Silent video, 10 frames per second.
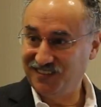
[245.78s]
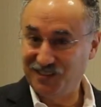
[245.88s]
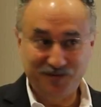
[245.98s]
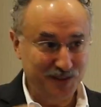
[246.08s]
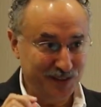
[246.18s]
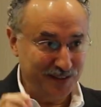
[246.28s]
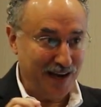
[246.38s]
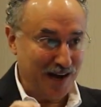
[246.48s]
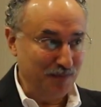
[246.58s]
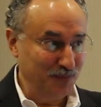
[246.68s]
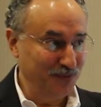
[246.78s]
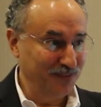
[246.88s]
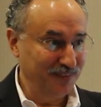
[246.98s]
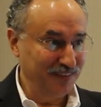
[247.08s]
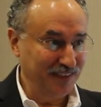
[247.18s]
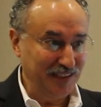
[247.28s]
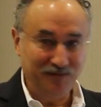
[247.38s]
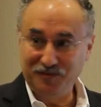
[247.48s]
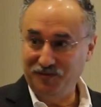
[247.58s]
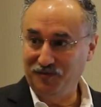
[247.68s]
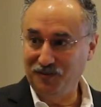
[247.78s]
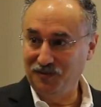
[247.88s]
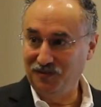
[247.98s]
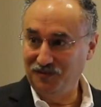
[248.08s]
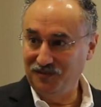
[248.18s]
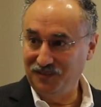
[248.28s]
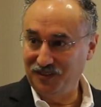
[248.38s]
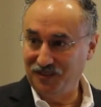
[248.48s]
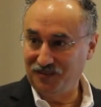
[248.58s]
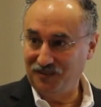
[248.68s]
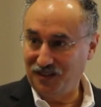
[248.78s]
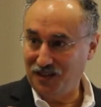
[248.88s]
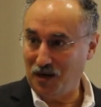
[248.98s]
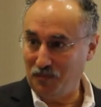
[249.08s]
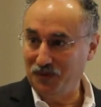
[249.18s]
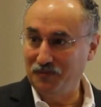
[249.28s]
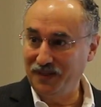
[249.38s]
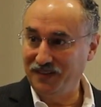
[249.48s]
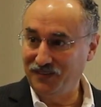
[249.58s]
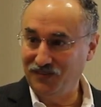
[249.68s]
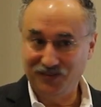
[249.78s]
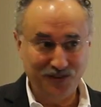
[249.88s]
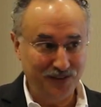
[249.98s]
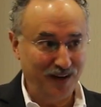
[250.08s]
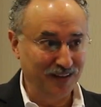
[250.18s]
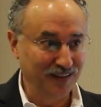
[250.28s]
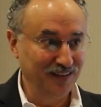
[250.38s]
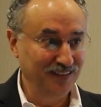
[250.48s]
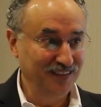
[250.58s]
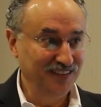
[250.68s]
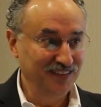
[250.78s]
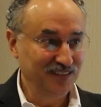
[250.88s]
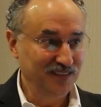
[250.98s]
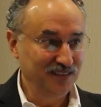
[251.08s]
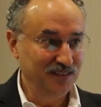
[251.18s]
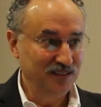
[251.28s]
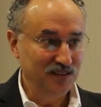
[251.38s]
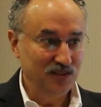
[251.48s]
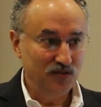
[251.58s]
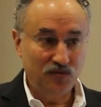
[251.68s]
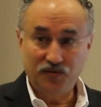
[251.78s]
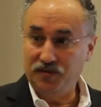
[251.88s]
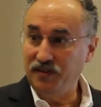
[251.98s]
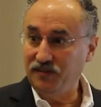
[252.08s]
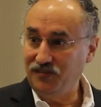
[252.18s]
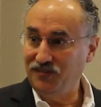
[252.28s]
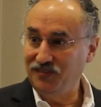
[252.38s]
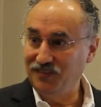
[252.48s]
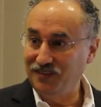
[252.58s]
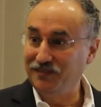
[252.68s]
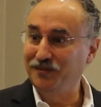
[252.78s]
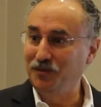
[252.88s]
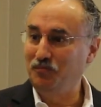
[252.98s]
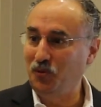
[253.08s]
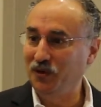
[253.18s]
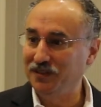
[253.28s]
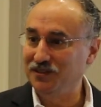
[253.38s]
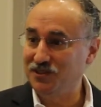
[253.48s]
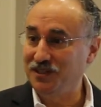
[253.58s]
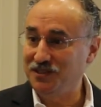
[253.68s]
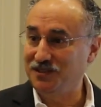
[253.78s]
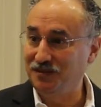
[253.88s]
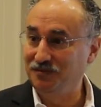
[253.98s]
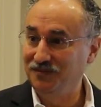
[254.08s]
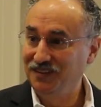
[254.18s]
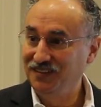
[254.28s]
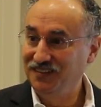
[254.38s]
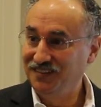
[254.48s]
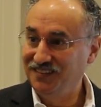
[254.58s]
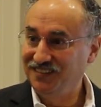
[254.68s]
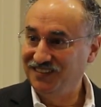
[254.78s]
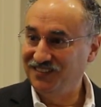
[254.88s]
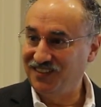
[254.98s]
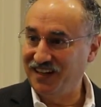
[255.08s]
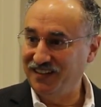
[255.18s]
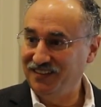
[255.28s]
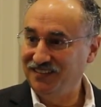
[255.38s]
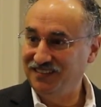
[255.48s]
And if it stops, even for, a couple of minutes, you're done. So this is an important system, right?